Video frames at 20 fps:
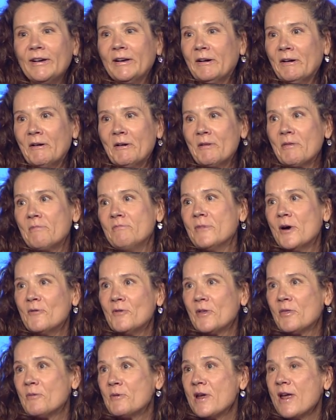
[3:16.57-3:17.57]
I don't know,
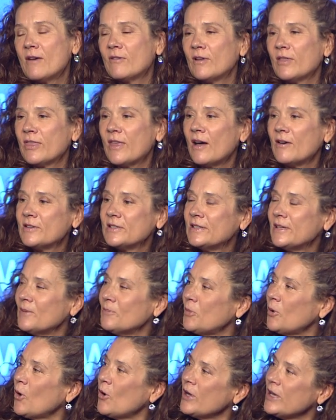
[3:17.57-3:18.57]
over 300,000
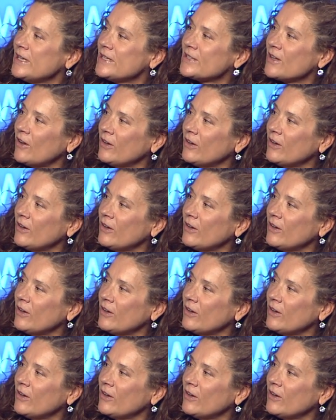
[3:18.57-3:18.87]
employees